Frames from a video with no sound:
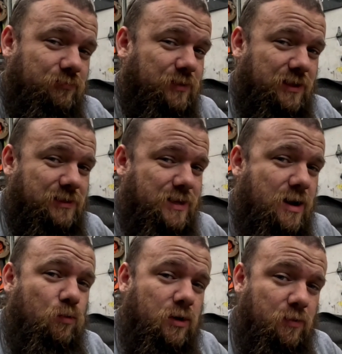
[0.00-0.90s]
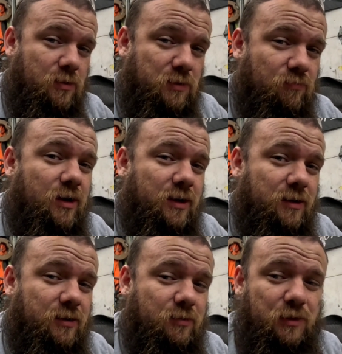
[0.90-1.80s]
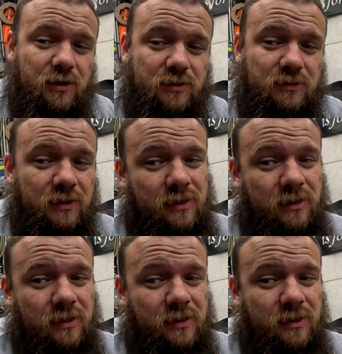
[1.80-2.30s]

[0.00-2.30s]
is not what I'm going to be running in here because